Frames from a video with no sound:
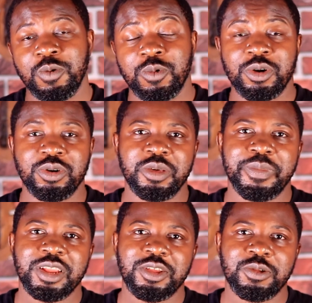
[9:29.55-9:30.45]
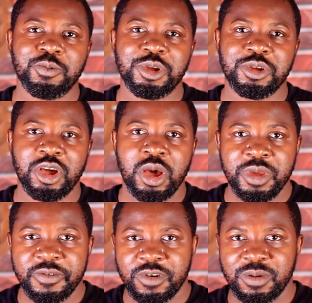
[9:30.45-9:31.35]
Well, depending on where you're
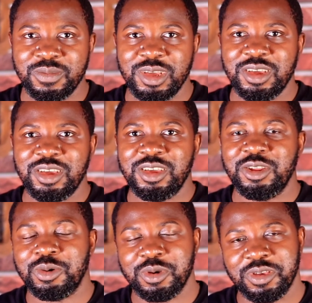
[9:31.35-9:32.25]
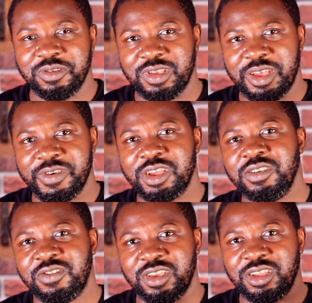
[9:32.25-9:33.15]
coming from, because I've heard
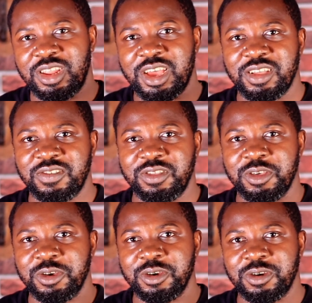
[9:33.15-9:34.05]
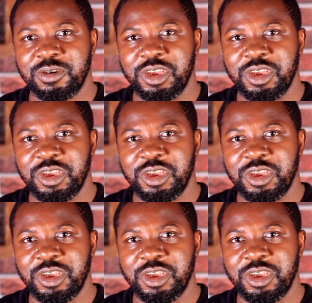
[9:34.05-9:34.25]
it said that the